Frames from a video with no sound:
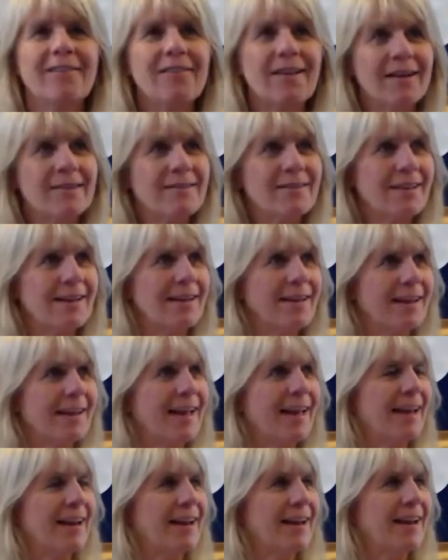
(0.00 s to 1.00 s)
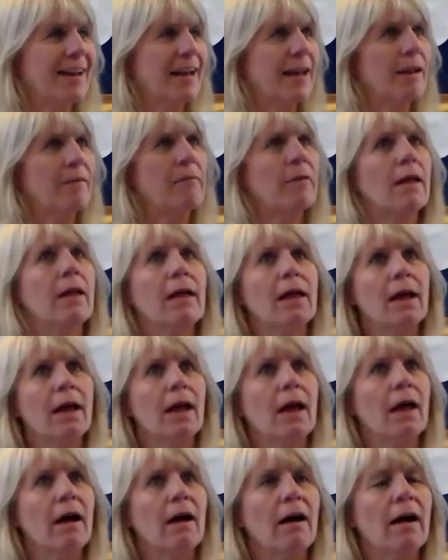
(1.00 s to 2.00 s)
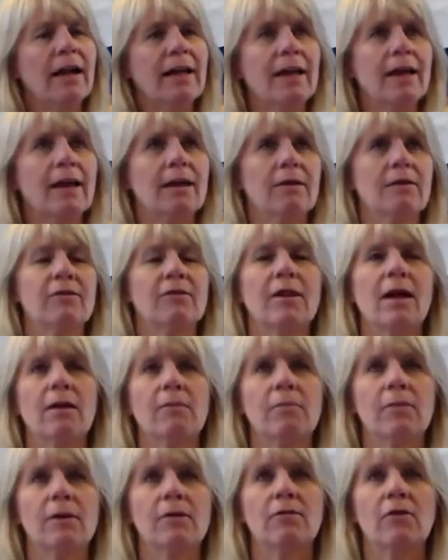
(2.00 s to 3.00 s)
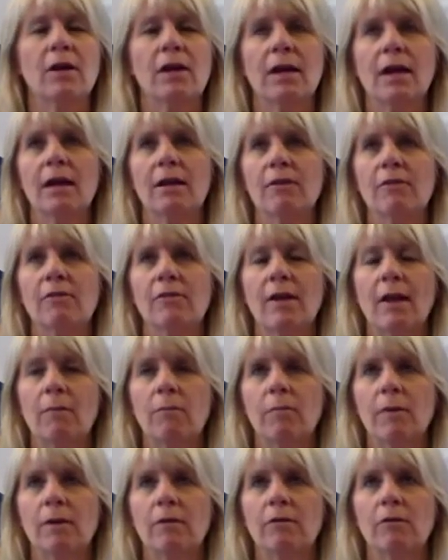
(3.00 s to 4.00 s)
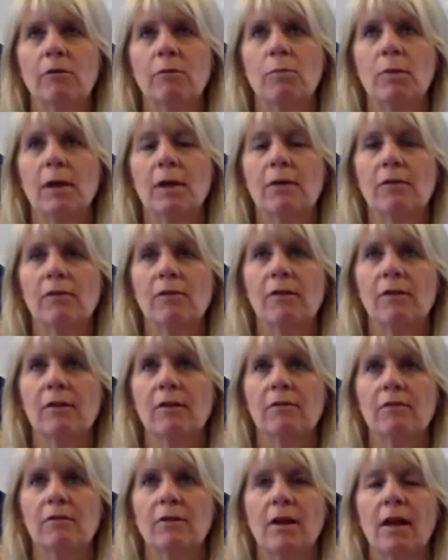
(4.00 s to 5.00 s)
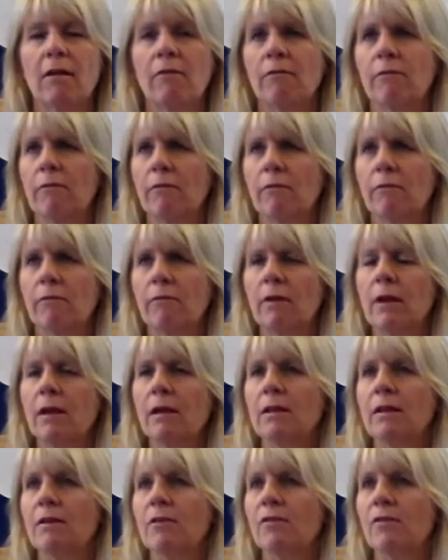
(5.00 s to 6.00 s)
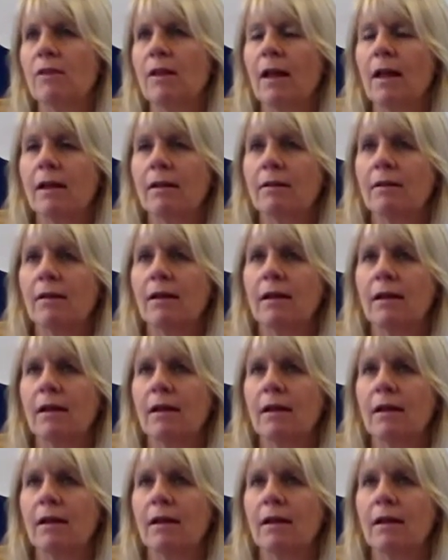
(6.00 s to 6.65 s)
So I see it again and again. I'm like, I can't use that picture. I can't use that picture because it's not real. It's not